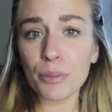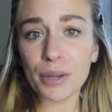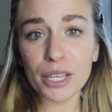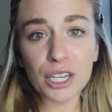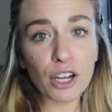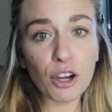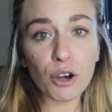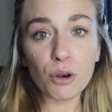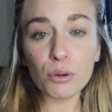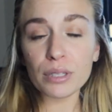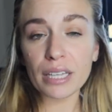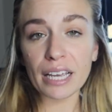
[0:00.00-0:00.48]
me
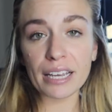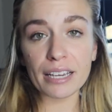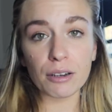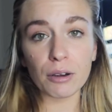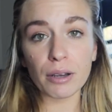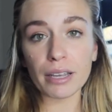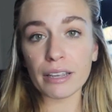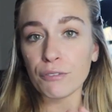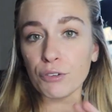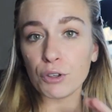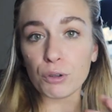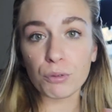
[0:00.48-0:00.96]
know like
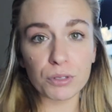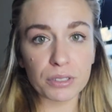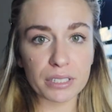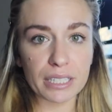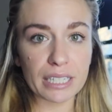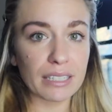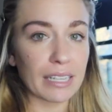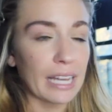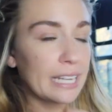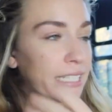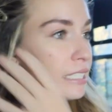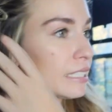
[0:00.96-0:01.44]
if you
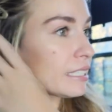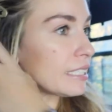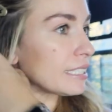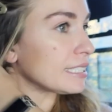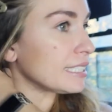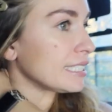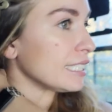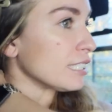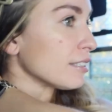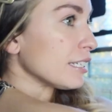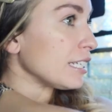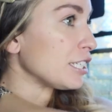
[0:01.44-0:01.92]
really liked this
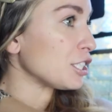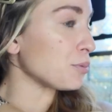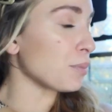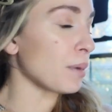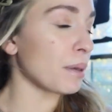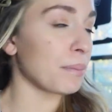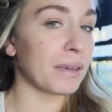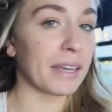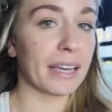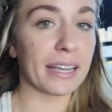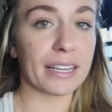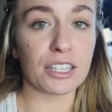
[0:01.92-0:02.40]
series.
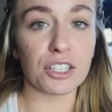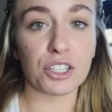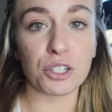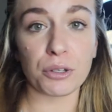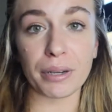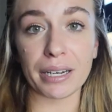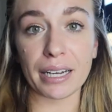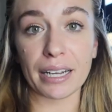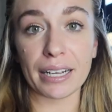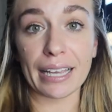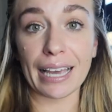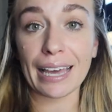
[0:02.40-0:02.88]
Maybe I can do
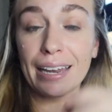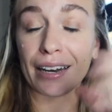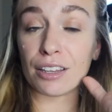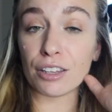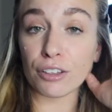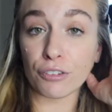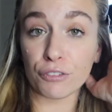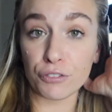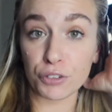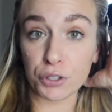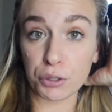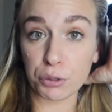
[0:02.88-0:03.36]
it again in
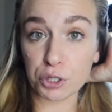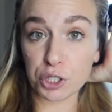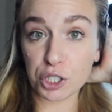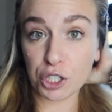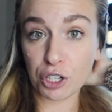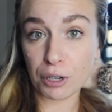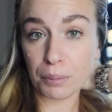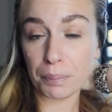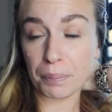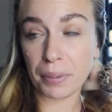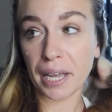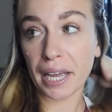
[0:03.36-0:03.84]
the
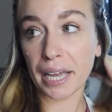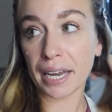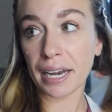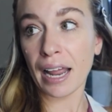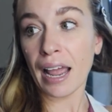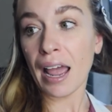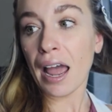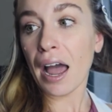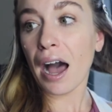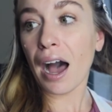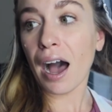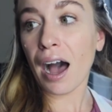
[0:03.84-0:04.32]
future, but
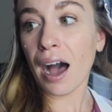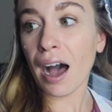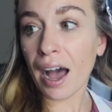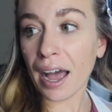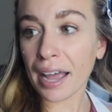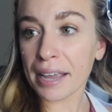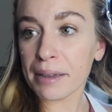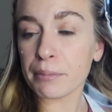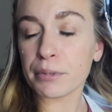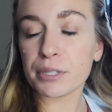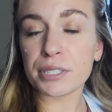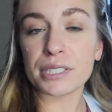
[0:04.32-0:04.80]

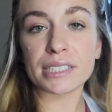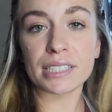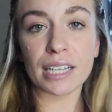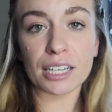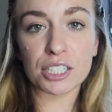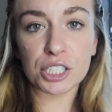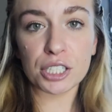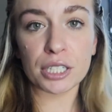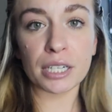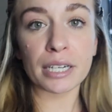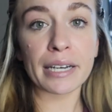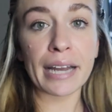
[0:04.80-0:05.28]
I am just
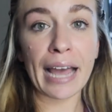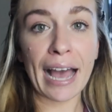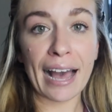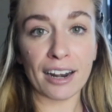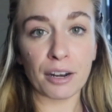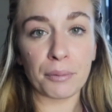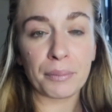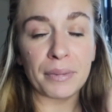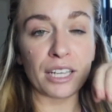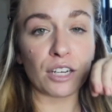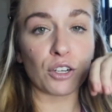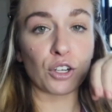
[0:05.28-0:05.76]
such an
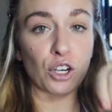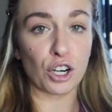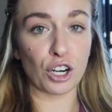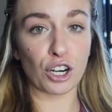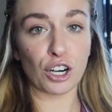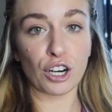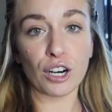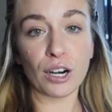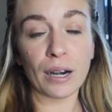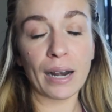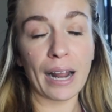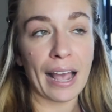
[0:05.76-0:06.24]
anatomy
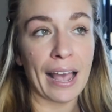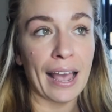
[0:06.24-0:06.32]
nerd.